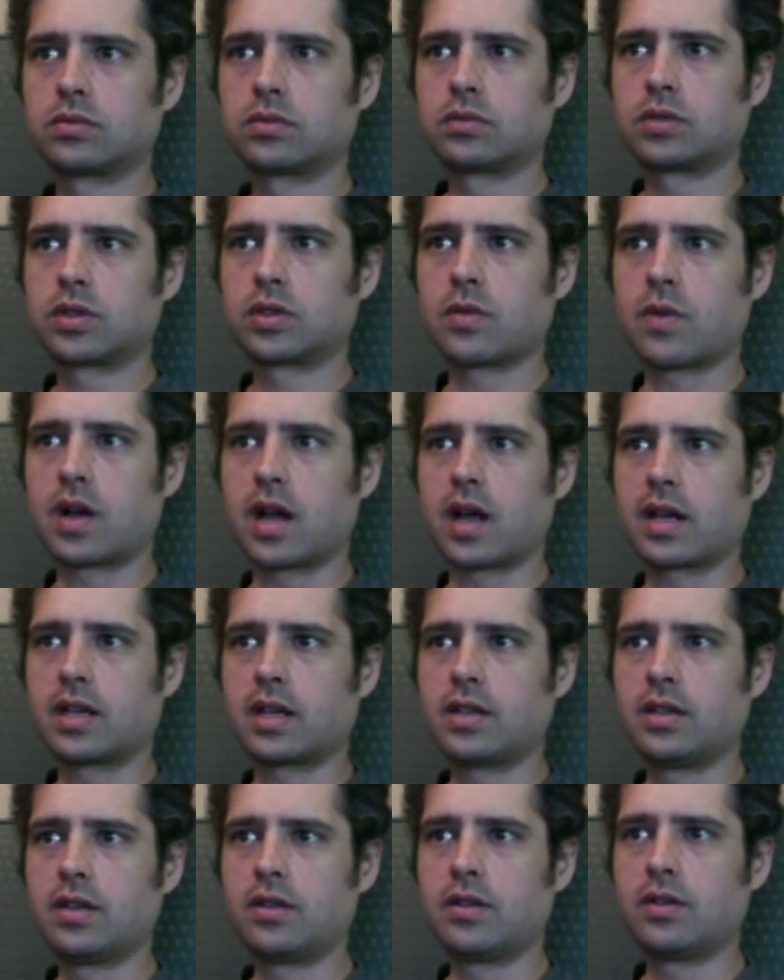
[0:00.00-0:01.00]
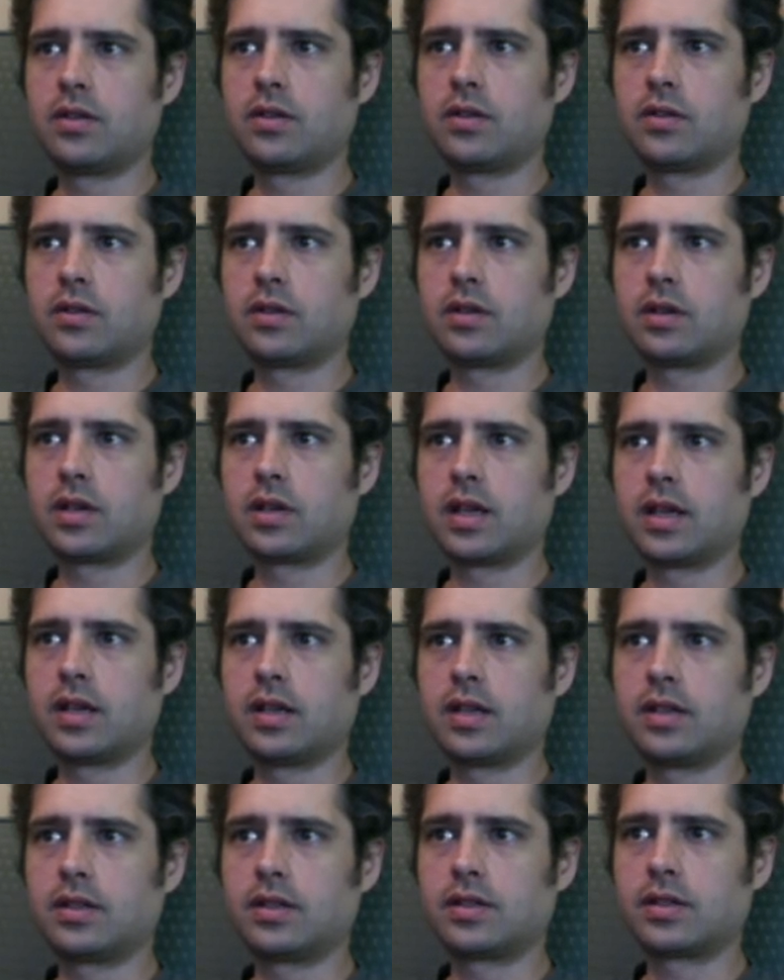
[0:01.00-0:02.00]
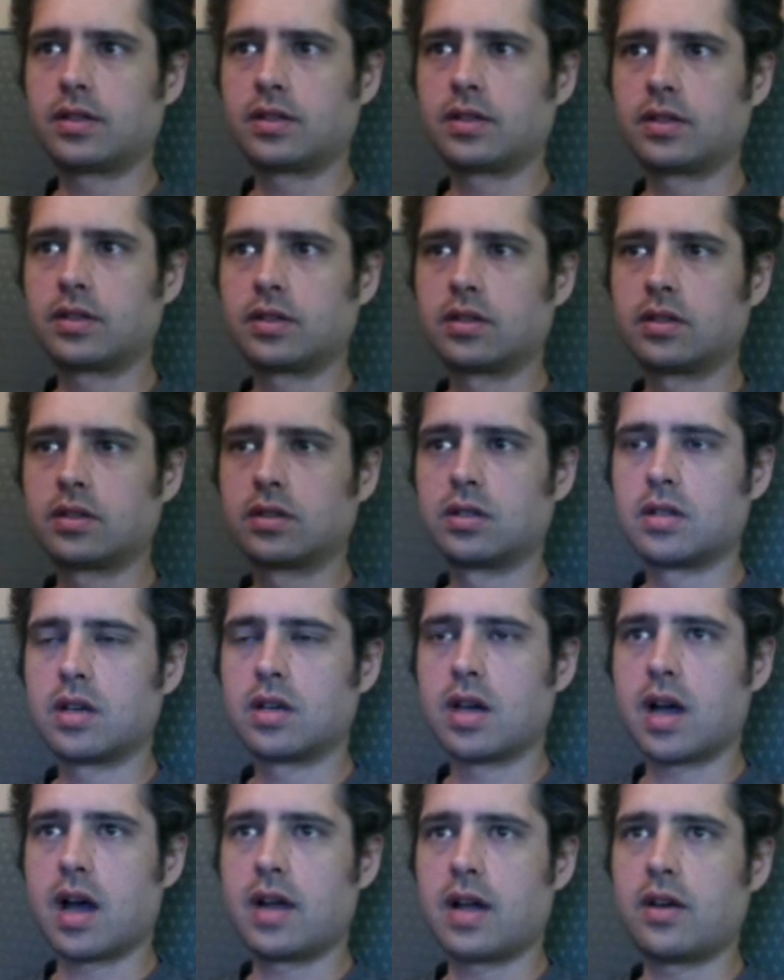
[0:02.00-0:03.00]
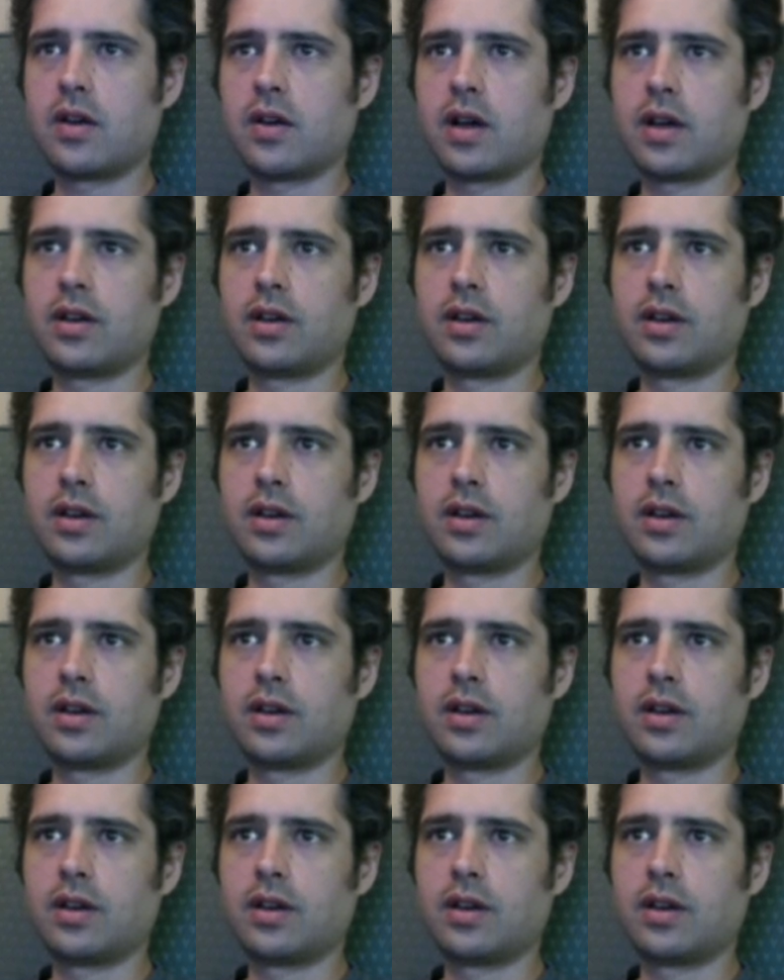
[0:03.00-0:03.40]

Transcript: what I can do is I know how to.